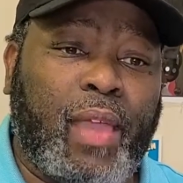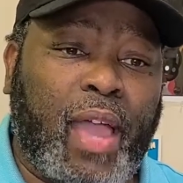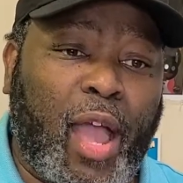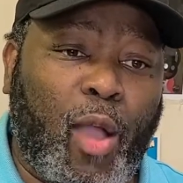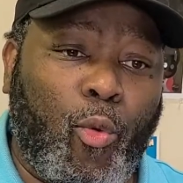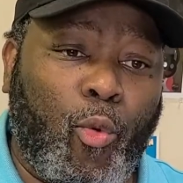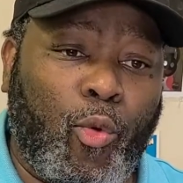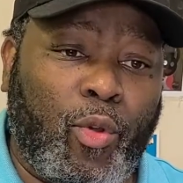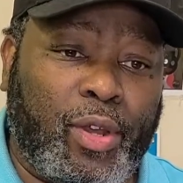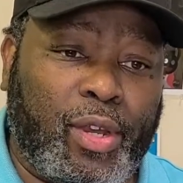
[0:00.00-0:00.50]
I
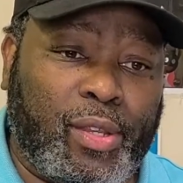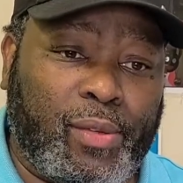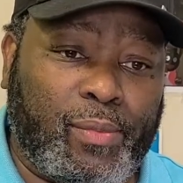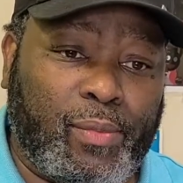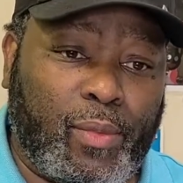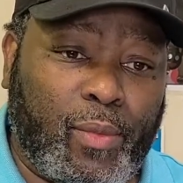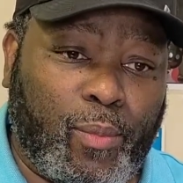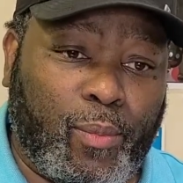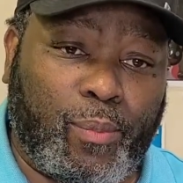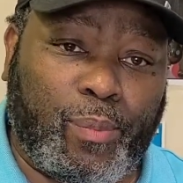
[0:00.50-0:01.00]
want to
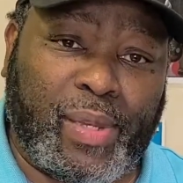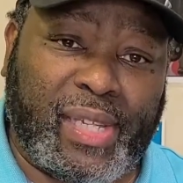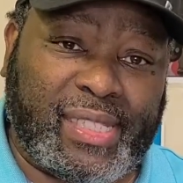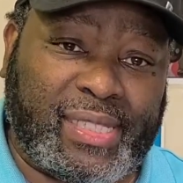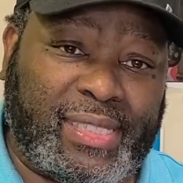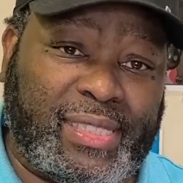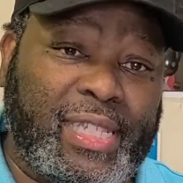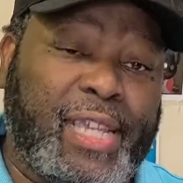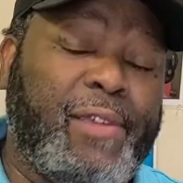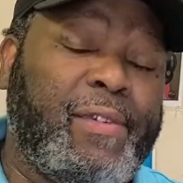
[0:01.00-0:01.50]
be
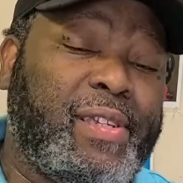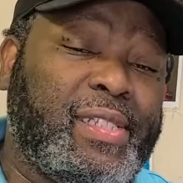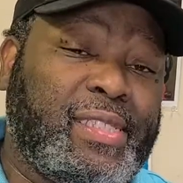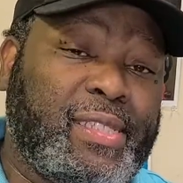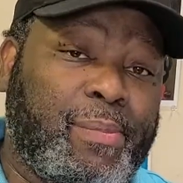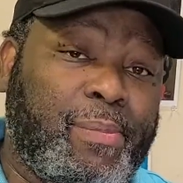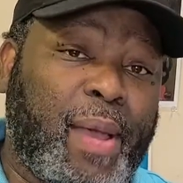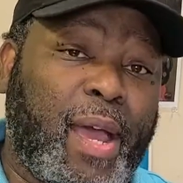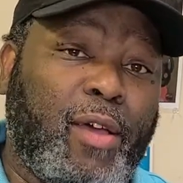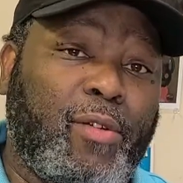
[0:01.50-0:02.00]
serious
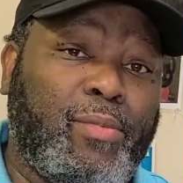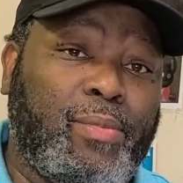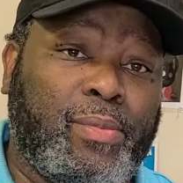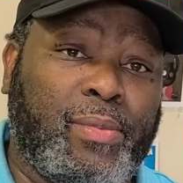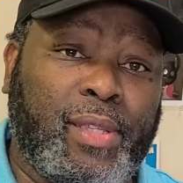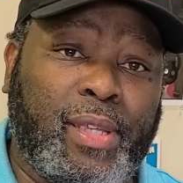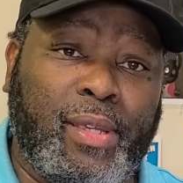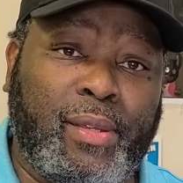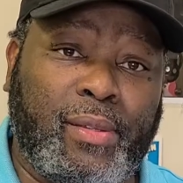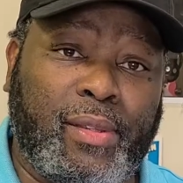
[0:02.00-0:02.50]
about
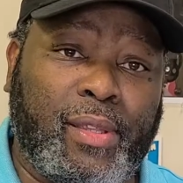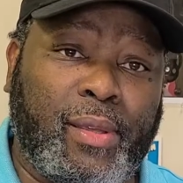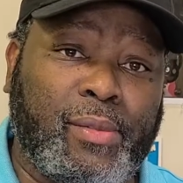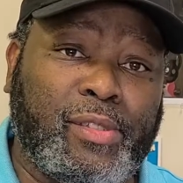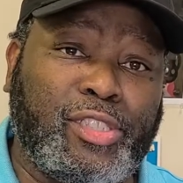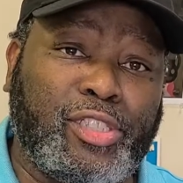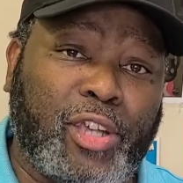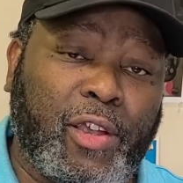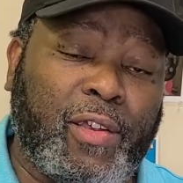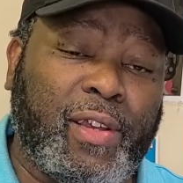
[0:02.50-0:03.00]
the
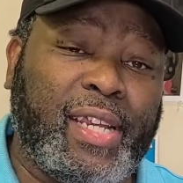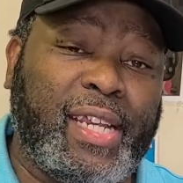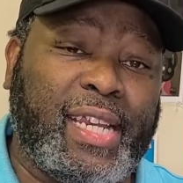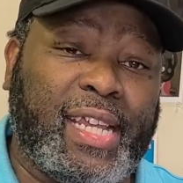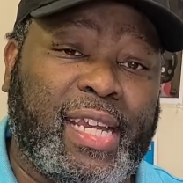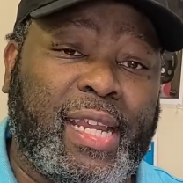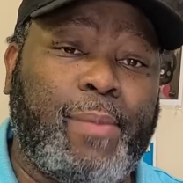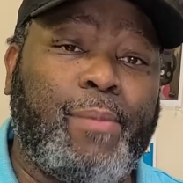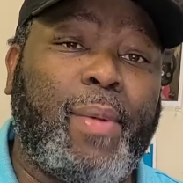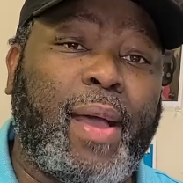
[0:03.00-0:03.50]
journey
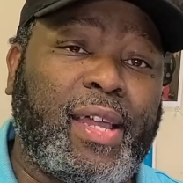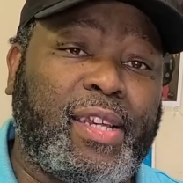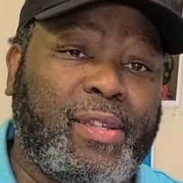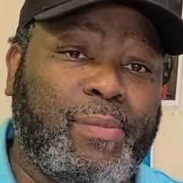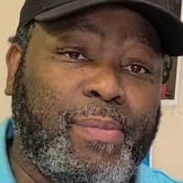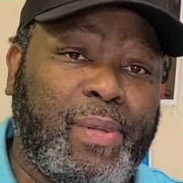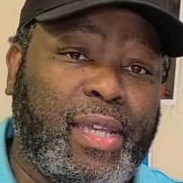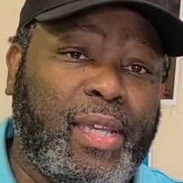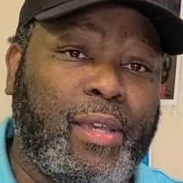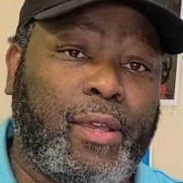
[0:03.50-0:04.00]
that I'm about to
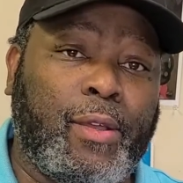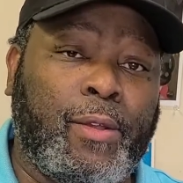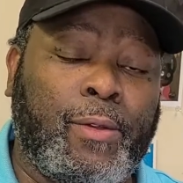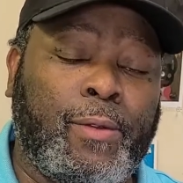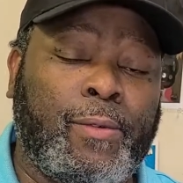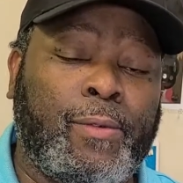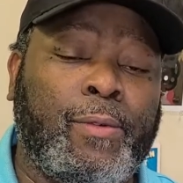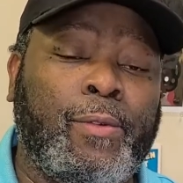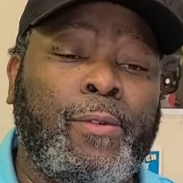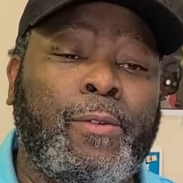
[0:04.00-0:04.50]
be
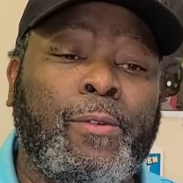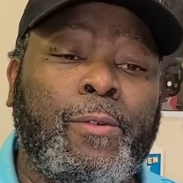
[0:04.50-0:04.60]
on.